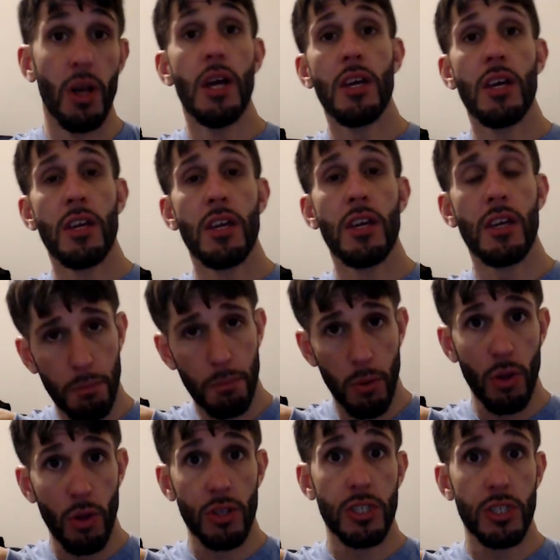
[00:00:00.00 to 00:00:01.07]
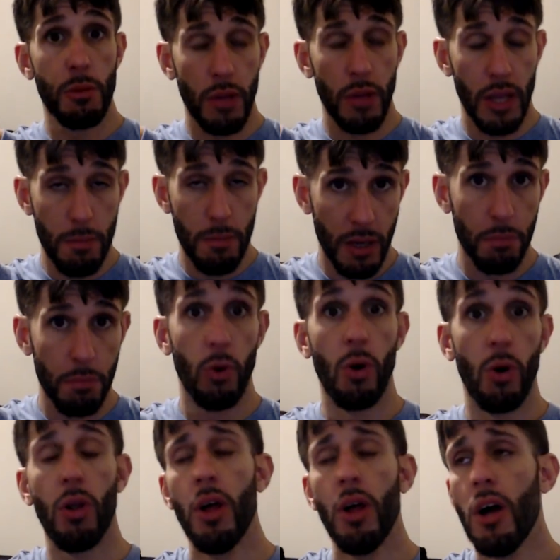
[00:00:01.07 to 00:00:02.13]
You got the balls to play big
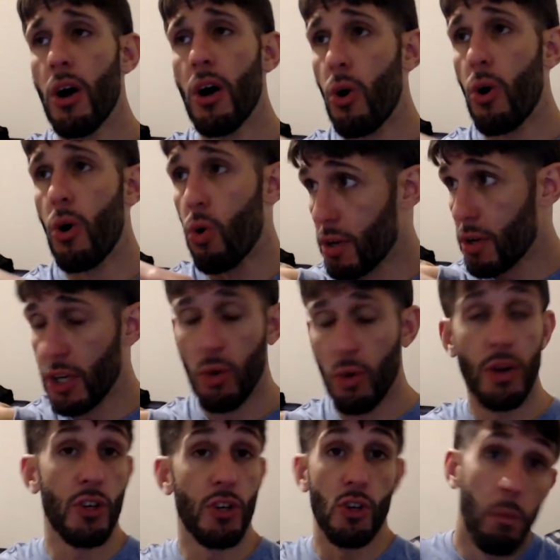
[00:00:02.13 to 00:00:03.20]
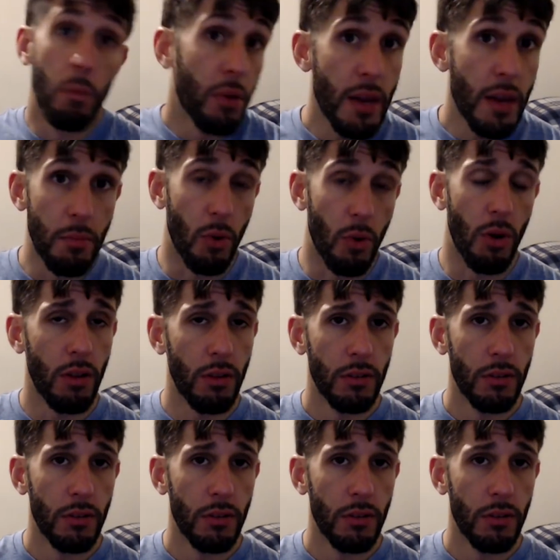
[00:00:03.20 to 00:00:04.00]
ball, or you know what? You don't play ball.